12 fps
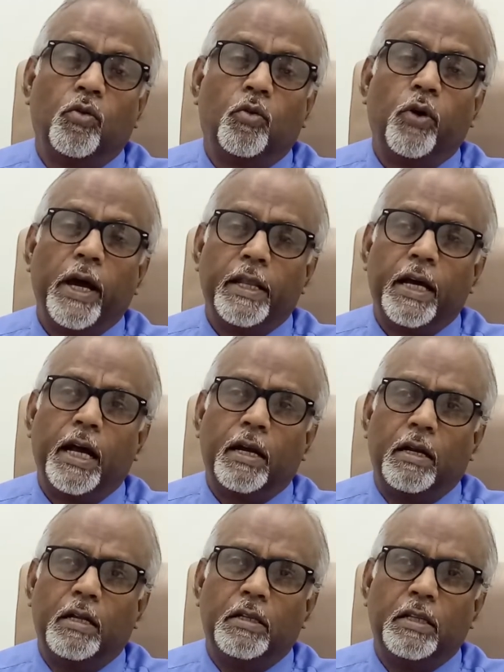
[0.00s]

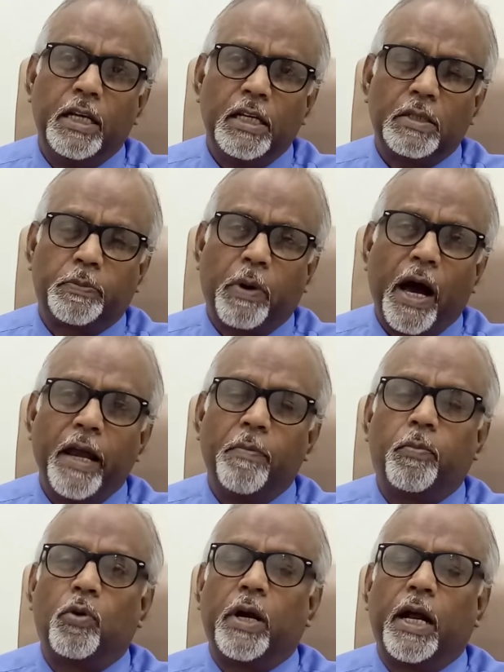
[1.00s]
whether these
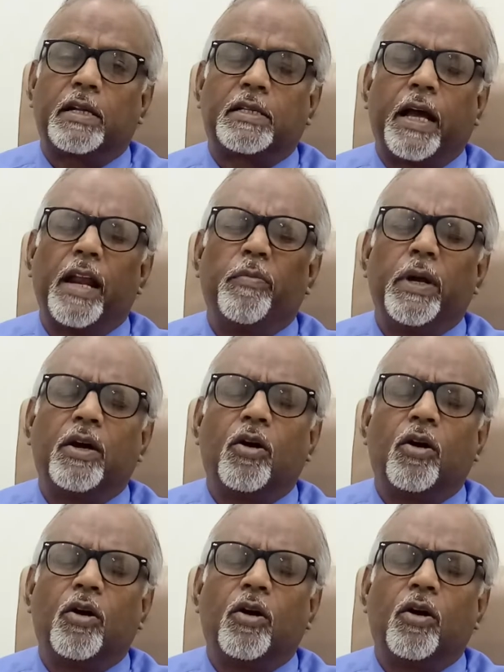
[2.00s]
5 products can be